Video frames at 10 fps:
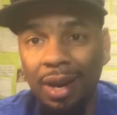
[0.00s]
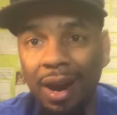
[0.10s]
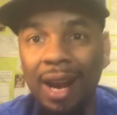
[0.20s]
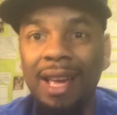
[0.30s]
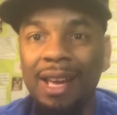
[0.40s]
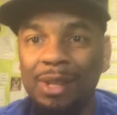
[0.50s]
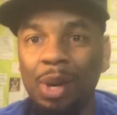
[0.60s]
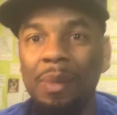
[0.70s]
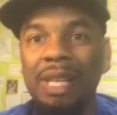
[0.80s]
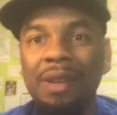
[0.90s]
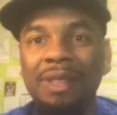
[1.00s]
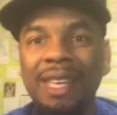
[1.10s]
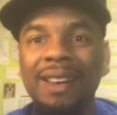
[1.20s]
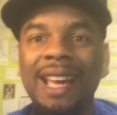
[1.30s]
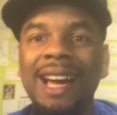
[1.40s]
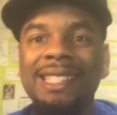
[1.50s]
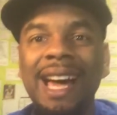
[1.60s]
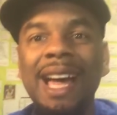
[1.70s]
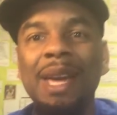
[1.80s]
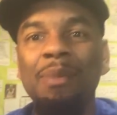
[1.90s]
All right, so I'm going to leave it there, guys.
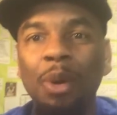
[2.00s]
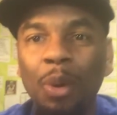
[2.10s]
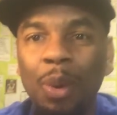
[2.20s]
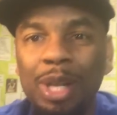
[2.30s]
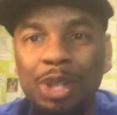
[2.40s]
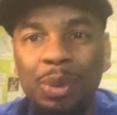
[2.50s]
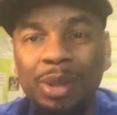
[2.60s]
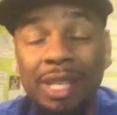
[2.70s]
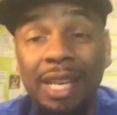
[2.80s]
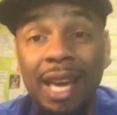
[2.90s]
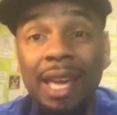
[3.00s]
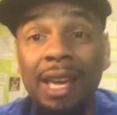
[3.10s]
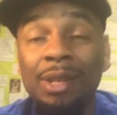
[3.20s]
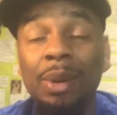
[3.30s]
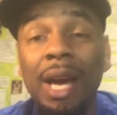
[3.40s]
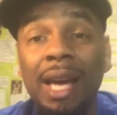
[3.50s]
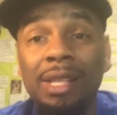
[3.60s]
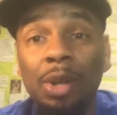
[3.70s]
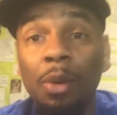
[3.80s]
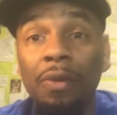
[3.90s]
I am on to today. So,
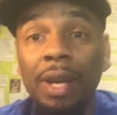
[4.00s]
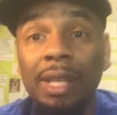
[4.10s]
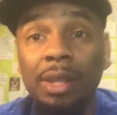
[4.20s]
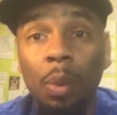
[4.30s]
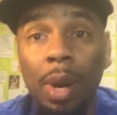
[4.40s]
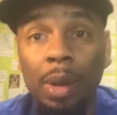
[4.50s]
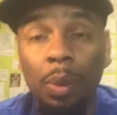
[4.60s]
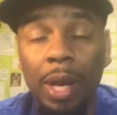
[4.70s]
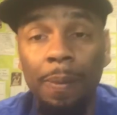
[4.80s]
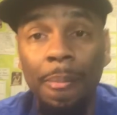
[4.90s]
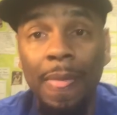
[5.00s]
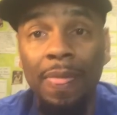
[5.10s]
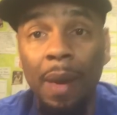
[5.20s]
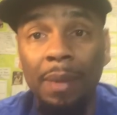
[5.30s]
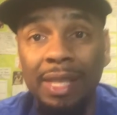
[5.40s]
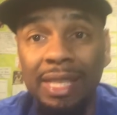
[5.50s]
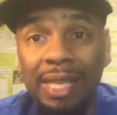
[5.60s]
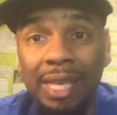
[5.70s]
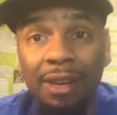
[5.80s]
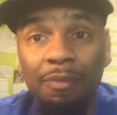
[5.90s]
guys, don't forget to win-win. That means
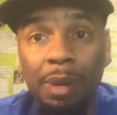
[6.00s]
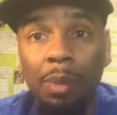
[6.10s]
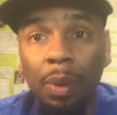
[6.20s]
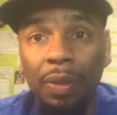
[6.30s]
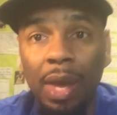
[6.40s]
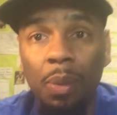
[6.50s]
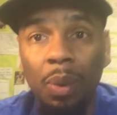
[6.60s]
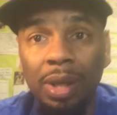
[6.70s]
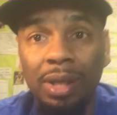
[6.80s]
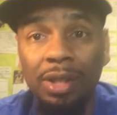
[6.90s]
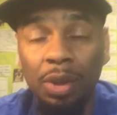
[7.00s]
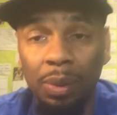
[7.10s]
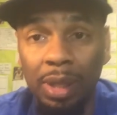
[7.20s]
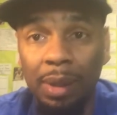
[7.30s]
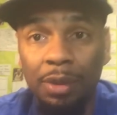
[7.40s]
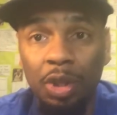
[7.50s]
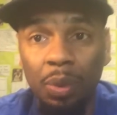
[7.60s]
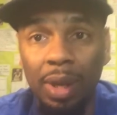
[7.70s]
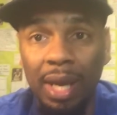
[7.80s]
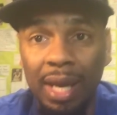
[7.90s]
give people what they want so you can get what you
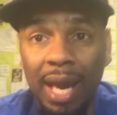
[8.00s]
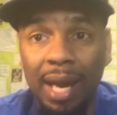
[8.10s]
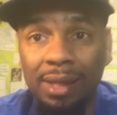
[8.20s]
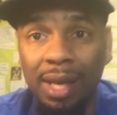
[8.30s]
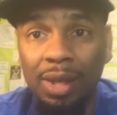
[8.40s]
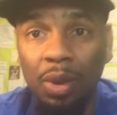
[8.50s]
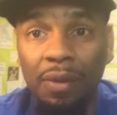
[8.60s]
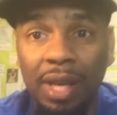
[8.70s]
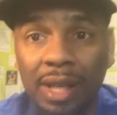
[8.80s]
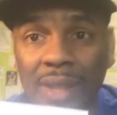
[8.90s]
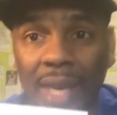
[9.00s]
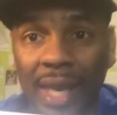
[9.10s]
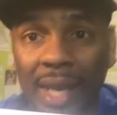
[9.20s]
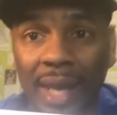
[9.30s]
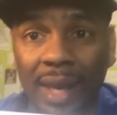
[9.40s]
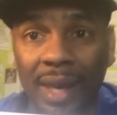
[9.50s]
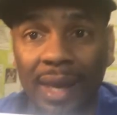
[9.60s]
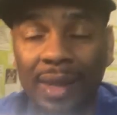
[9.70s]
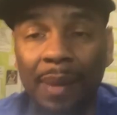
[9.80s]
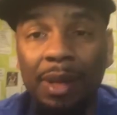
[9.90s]
want. And, guys, don't forget to think in ink.
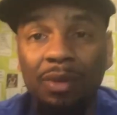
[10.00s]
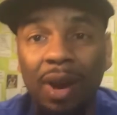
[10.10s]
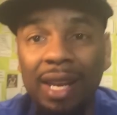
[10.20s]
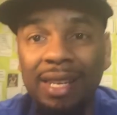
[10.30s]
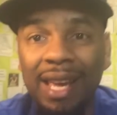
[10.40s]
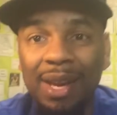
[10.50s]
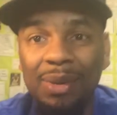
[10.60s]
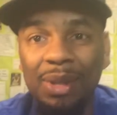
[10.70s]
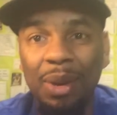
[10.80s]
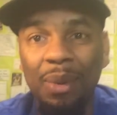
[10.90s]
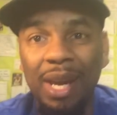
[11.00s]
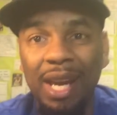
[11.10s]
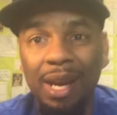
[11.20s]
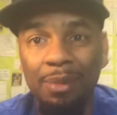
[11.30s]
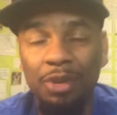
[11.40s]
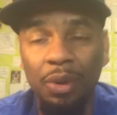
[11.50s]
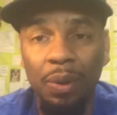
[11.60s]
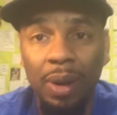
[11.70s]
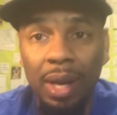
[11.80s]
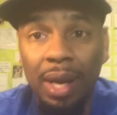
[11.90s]
That means write it down so that way it can come
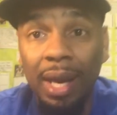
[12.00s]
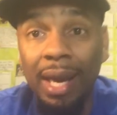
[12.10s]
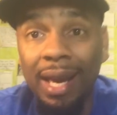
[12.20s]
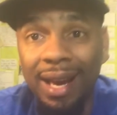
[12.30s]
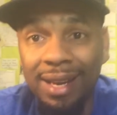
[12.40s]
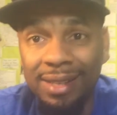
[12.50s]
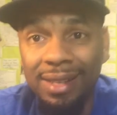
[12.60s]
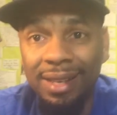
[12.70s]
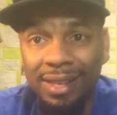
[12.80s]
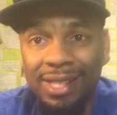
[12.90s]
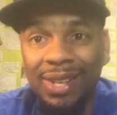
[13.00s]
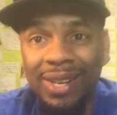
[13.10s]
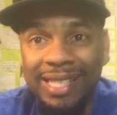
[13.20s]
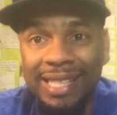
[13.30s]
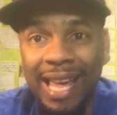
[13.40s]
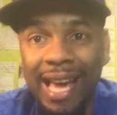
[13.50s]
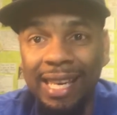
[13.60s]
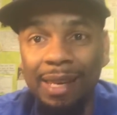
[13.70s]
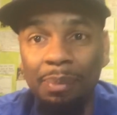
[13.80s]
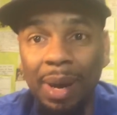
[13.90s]
true. And, guys, start
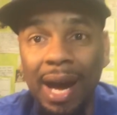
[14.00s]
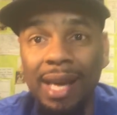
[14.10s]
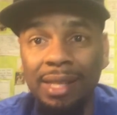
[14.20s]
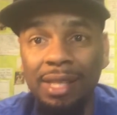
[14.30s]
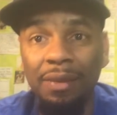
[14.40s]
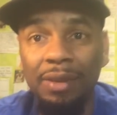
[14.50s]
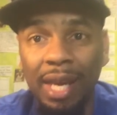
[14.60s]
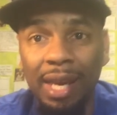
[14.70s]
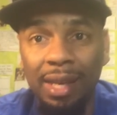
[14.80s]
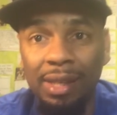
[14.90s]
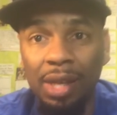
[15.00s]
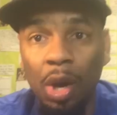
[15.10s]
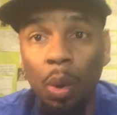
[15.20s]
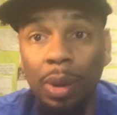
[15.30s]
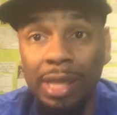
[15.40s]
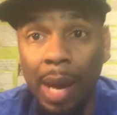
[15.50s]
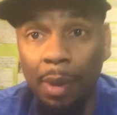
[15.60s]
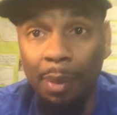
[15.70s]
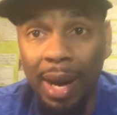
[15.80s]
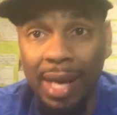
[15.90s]
stacking positive days on top
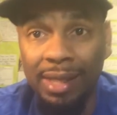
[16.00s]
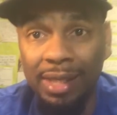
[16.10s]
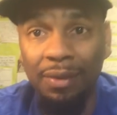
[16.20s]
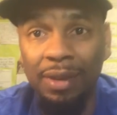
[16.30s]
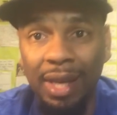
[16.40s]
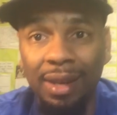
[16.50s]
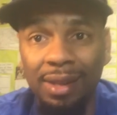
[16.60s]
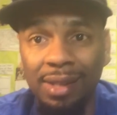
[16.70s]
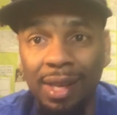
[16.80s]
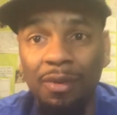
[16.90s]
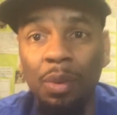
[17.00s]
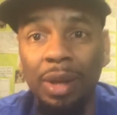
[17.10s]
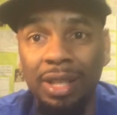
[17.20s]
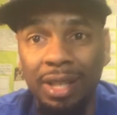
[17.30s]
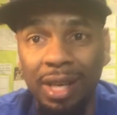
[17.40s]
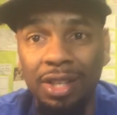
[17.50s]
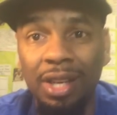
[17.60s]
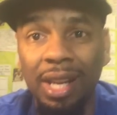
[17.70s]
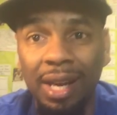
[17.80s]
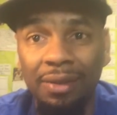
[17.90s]
of positive days if you want to change
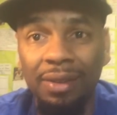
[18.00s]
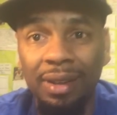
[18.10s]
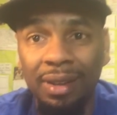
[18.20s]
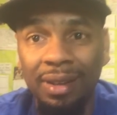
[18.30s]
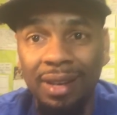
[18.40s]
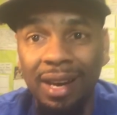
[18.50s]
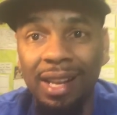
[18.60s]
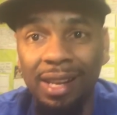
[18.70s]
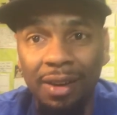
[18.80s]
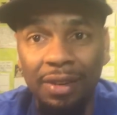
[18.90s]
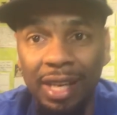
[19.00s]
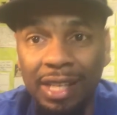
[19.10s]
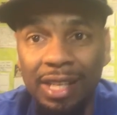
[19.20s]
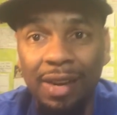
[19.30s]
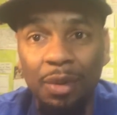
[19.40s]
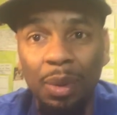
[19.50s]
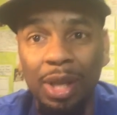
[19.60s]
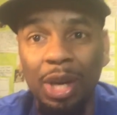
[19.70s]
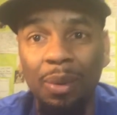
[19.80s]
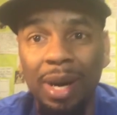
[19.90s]
your life. I love each and every one
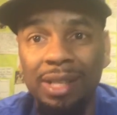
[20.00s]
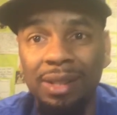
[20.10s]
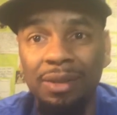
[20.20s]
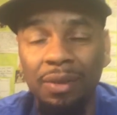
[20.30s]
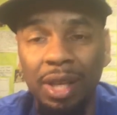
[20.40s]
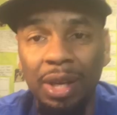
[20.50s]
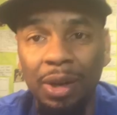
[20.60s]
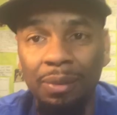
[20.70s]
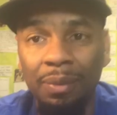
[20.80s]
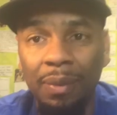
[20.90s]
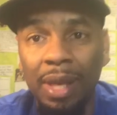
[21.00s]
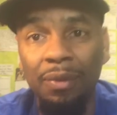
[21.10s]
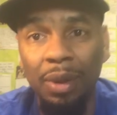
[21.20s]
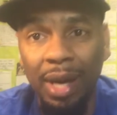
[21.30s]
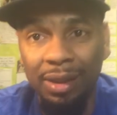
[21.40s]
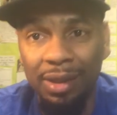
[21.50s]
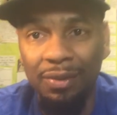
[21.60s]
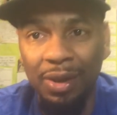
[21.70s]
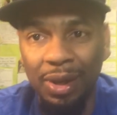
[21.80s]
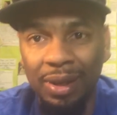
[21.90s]
of y'all watching this video. And if you got this
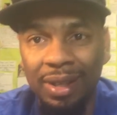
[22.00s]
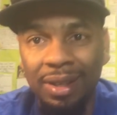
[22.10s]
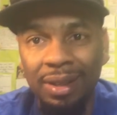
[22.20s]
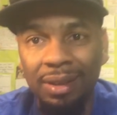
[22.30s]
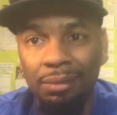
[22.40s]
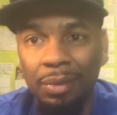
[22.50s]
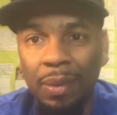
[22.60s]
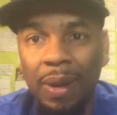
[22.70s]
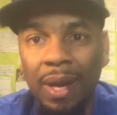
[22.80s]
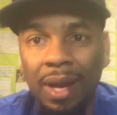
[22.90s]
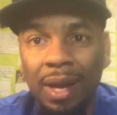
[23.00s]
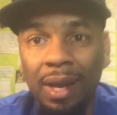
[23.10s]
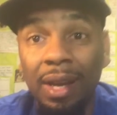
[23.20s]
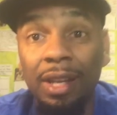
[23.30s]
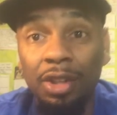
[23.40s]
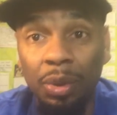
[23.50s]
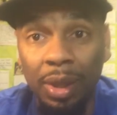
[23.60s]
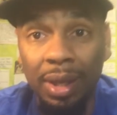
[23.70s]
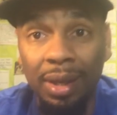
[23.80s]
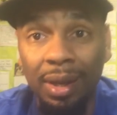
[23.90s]
far, enjoy
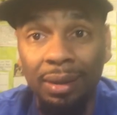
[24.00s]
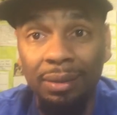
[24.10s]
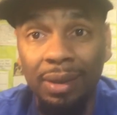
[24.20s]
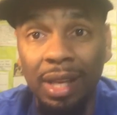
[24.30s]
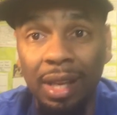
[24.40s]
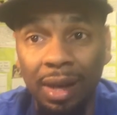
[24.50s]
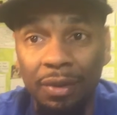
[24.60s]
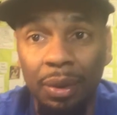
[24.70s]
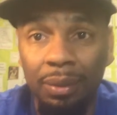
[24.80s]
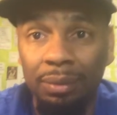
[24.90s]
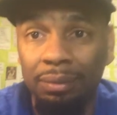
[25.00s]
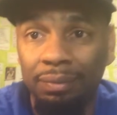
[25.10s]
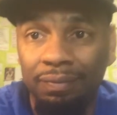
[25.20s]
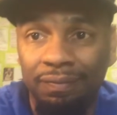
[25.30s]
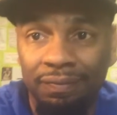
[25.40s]
your day. Love you.